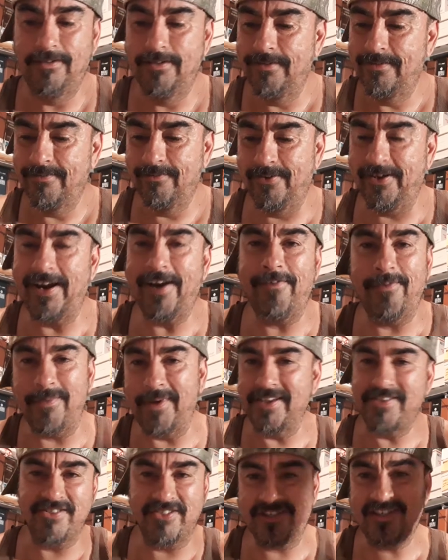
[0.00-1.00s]
"Whatever,
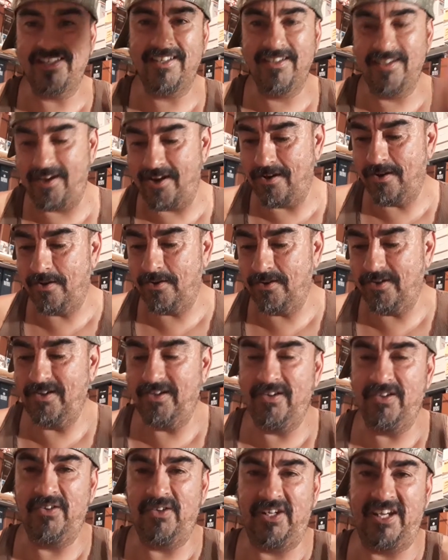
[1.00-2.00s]
man, just
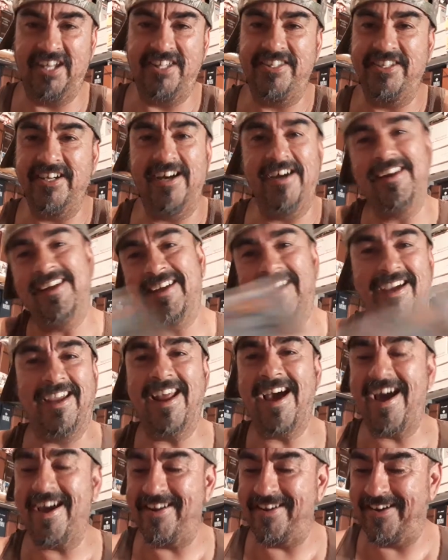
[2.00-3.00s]
get done and get
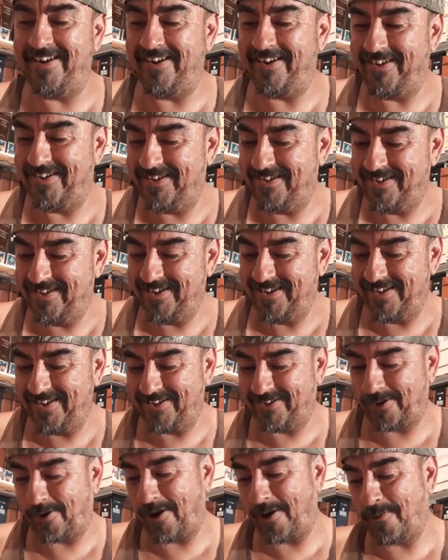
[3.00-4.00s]
out of here."
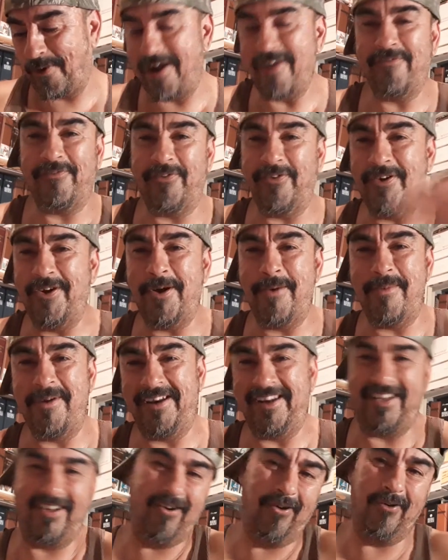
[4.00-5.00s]
So I wait for him, and
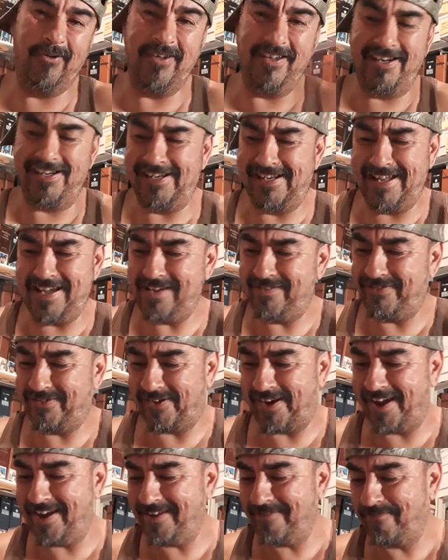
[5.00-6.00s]
he leaves.
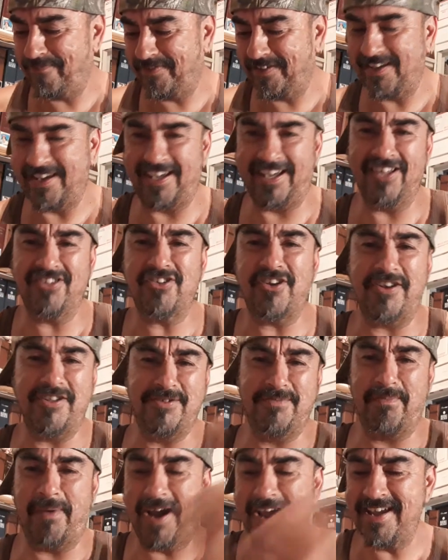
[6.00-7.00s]
Right? He gets on his
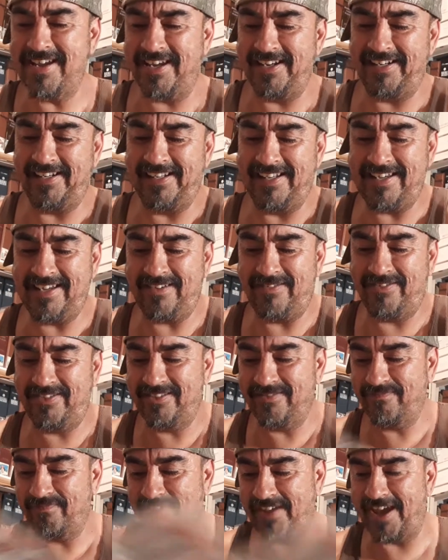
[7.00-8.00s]
bike and he leaves.
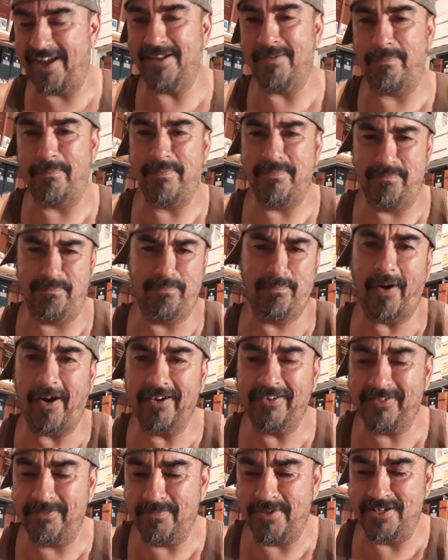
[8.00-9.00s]
He had to
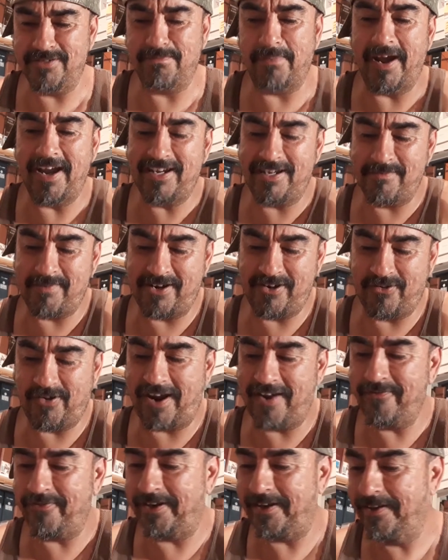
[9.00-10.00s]
park his bike in my
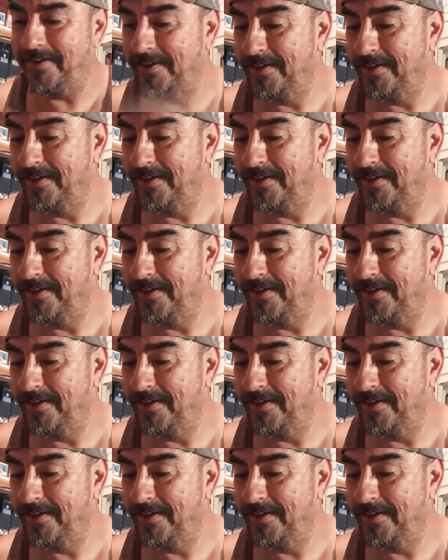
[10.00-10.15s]
driveway.